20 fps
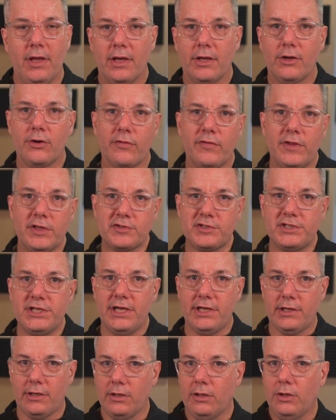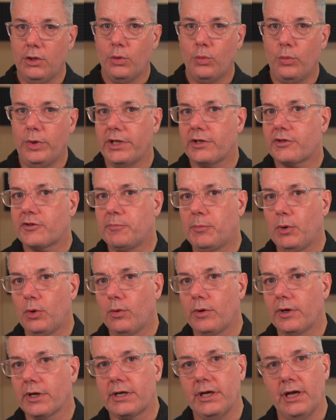And on this channel, we
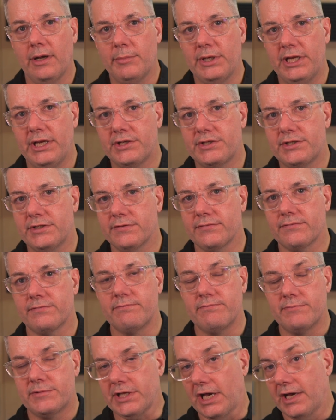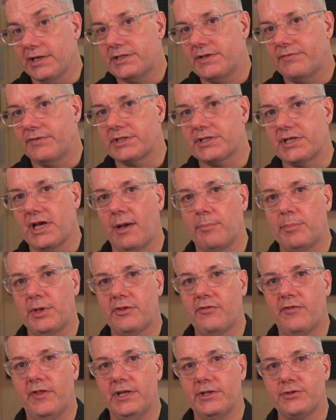explore a combination of scientific
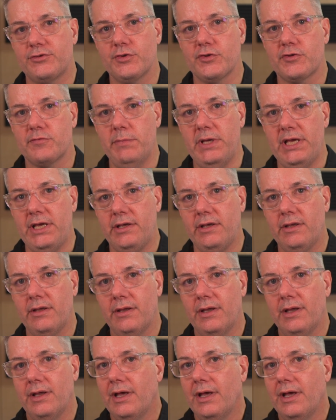topics that interest me,